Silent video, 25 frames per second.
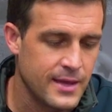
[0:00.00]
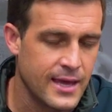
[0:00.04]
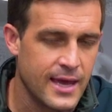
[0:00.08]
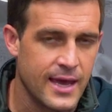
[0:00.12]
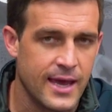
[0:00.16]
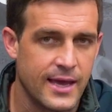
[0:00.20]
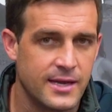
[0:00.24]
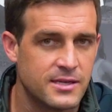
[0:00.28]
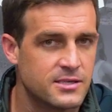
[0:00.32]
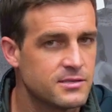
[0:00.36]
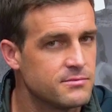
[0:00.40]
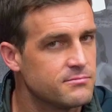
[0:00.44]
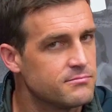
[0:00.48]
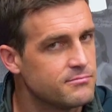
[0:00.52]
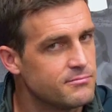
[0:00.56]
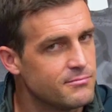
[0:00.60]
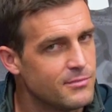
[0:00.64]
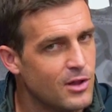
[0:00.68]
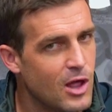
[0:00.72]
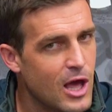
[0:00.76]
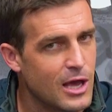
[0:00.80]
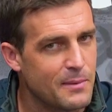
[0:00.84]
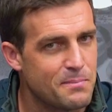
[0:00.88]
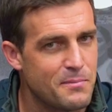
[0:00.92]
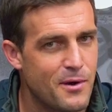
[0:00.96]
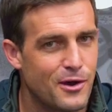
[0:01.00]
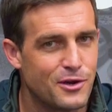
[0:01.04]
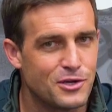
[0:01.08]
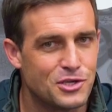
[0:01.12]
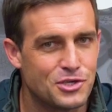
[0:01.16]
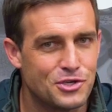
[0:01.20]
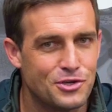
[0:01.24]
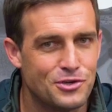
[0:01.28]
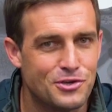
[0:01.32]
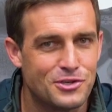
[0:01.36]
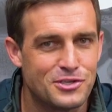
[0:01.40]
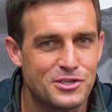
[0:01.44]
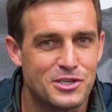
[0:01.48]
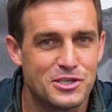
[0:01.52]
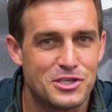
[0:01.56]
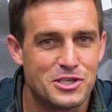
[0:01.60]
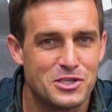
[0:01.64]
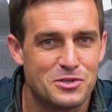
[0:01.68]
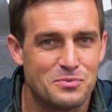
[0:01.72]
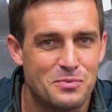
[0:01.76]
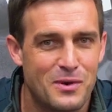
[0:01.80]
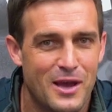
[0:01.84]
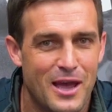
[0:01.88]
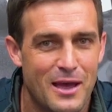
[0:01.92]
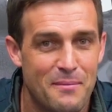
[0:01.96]
and like most shoes, this
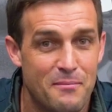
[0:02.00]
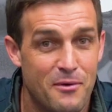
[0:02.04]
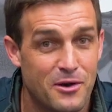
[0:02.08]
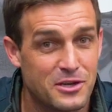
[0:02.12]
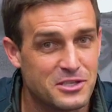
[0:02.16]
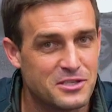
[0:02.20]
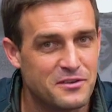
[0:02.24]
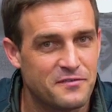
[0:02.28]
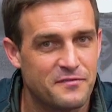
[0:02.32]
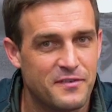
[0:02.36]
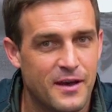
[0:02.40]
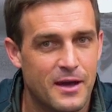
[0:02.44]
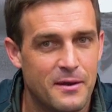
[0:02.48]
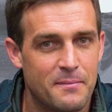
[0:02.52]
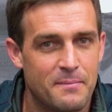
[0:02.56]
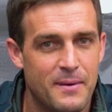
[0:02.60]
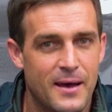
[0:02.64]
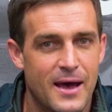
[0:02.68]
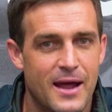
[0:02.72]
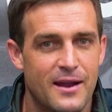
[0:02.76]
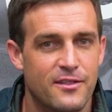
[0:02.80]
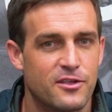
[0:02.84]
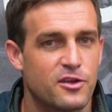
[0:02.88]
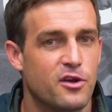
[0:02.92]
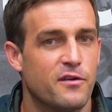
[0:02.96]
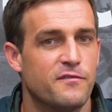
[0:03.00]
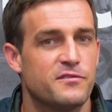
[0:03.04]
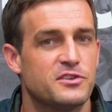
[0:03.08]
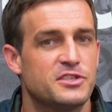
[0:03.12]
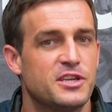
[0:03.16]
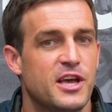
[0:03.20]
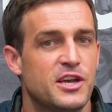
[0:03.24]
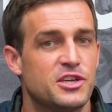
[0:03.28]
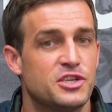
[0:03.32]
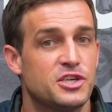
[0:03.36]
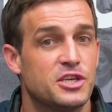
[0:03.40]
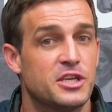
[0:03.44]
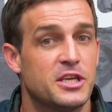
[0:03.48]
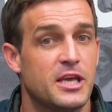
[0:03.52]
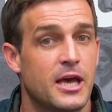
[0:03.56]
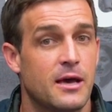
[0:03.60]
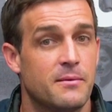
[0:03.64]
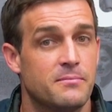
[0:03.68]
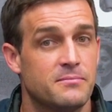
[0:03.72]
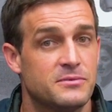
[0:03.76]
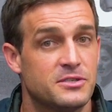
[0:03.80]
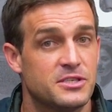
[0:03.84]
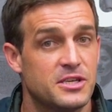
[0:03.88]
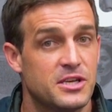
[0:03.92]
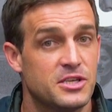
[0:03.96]
is where most of the fun part of the conversation
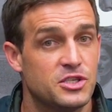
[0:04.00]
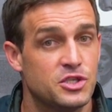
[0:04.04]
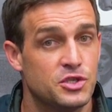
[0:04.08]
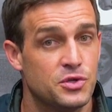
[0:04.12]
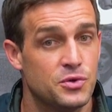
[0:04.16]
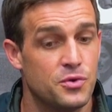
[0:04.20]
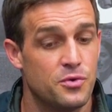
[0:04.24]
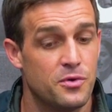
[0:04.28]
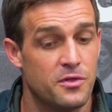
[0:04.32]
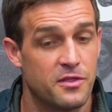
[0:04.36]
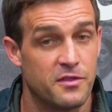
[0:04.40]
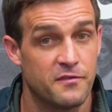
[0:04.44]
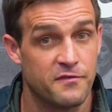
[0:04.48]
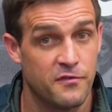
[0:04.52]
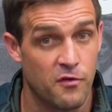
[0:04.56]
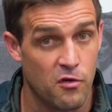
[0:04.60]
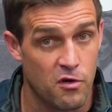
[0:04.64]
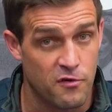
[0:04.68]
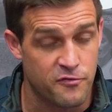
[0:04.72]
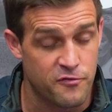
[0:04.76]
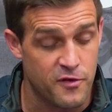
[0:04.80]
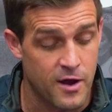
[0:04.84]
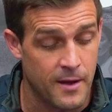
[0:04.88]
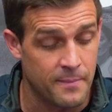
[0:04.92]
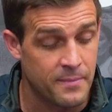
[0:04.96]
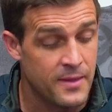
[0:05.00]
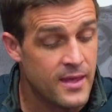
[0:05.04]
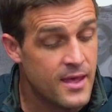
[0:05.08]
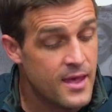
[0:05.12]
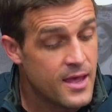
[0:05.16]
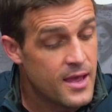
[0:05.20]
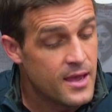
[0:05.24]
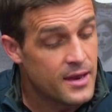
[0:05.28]
comes to the forefront.